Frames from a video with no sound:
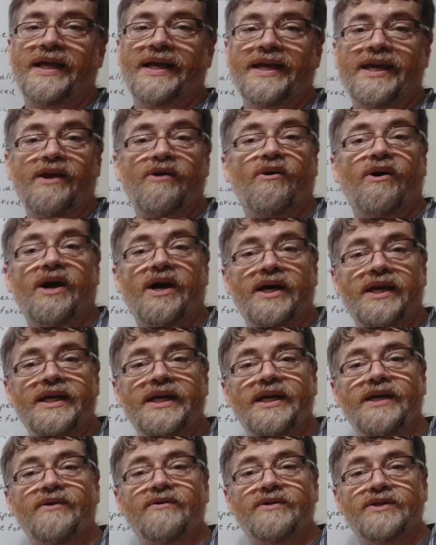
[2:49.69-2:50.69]
like you know,
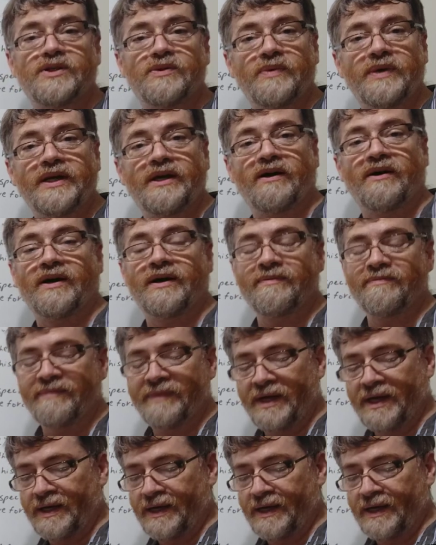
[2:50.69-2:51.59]
honey or sweetheart.